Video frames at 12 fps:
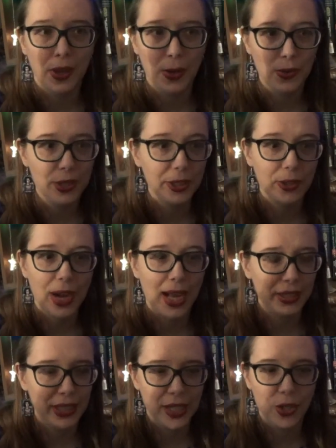
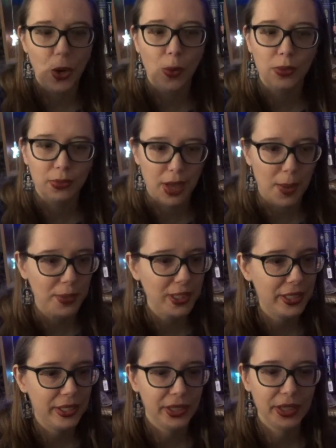aristocracy and noble
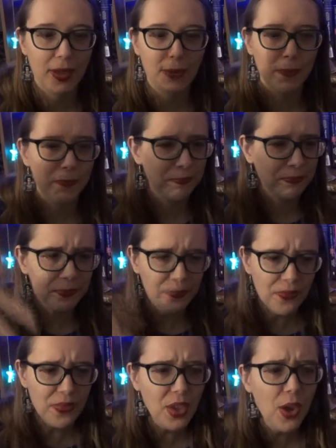families and stuff,
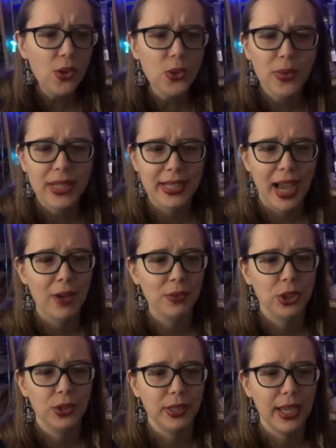all the way
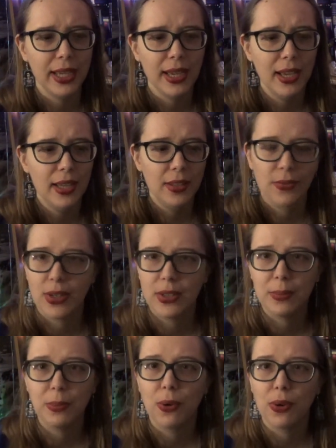down to like the
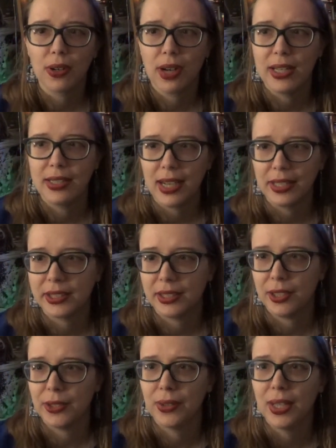very poor and
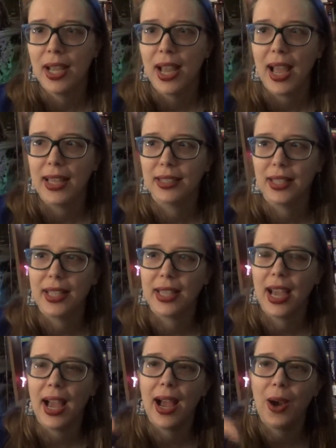destitute, and like
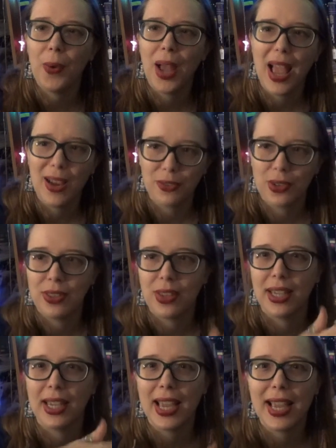how
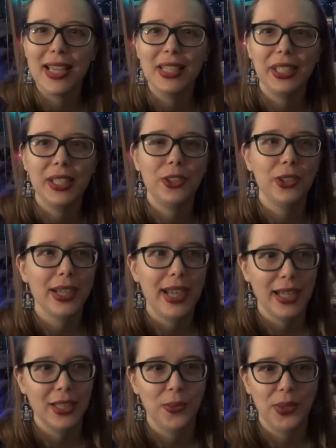everything is
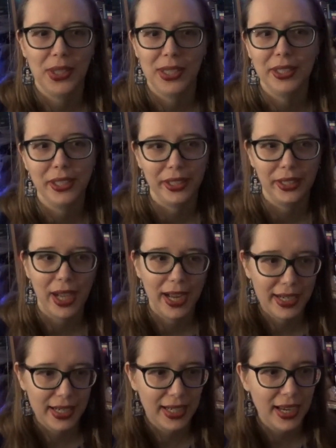interconnected within
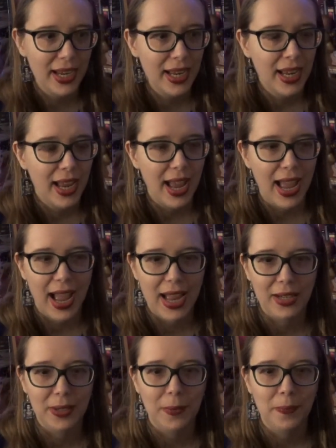society
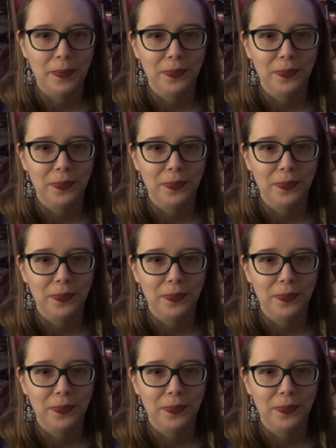and